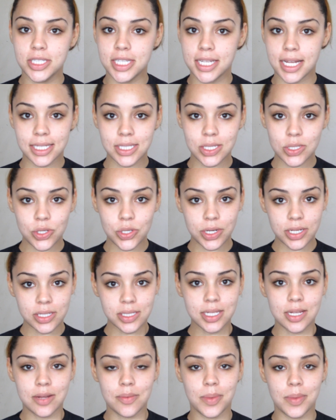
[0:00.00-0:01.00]
Today's tutorial is
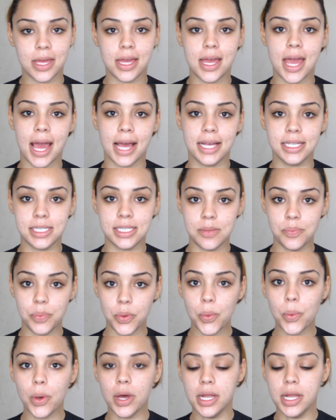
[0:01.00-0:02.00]
going to be a
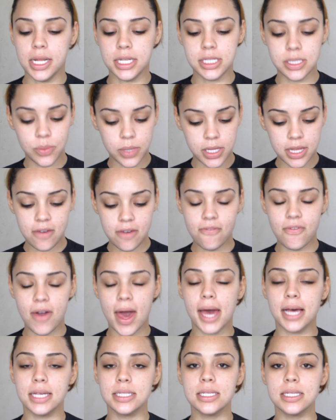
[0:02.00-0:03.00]
simple one. It's really
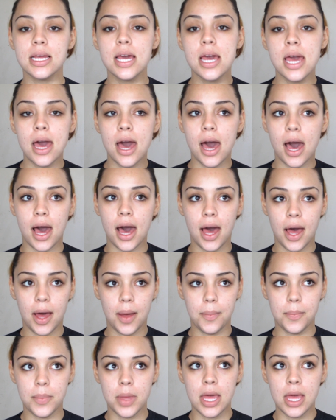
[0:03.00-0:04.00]
fast
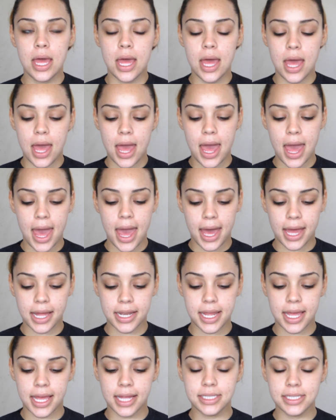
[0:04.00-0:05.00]
and
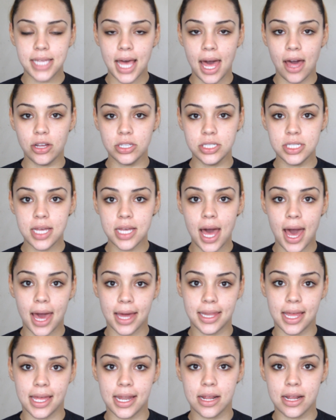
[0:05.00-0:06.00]
it's how to
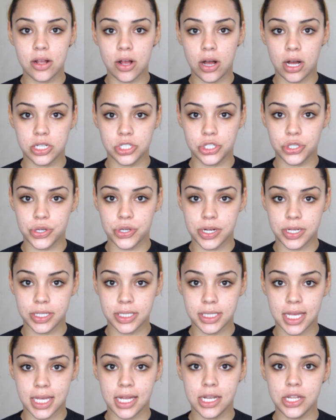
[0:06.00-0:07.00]
highlight and contour your
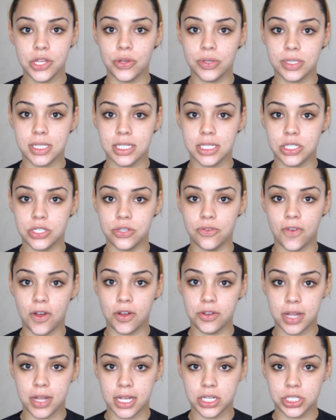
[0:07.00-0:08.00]
skin using two
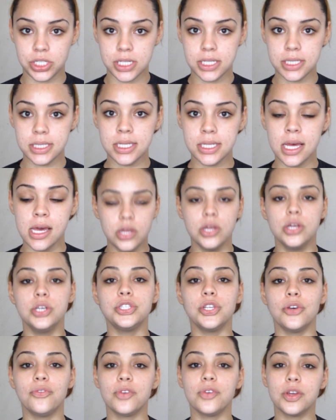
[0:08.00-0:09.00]
foundations.
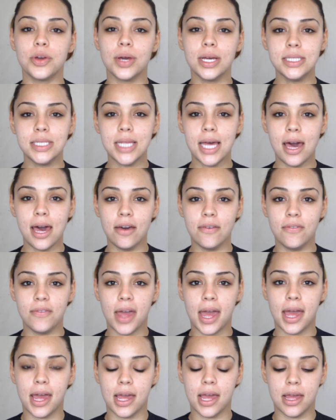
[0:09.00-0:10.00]
So for you guys to have
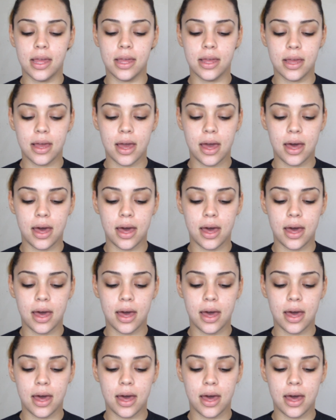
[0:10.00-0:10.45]
a